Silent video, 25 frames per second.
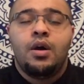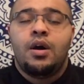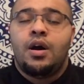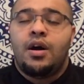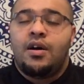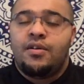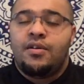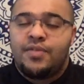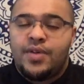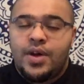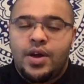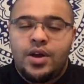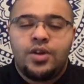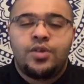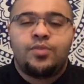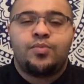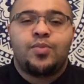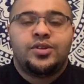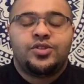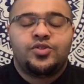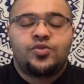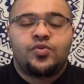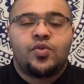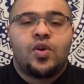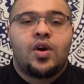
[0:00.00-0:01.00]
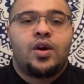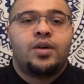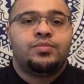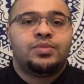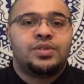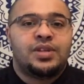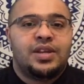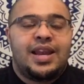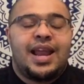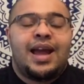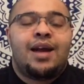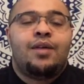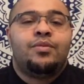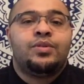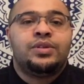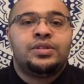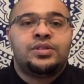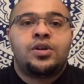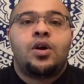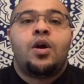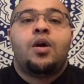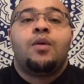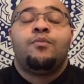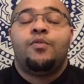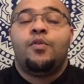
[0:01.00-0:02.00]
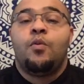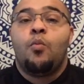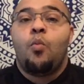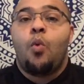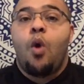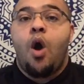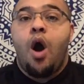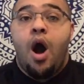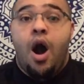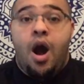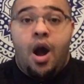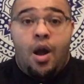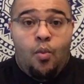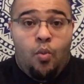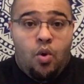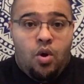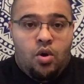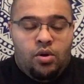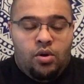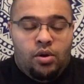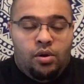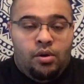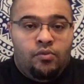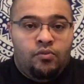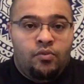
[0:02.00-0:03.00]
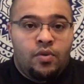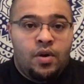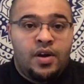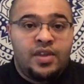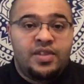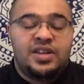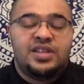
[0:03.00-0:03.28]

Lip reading: I've earned my stripes and now it's time for what I want, right?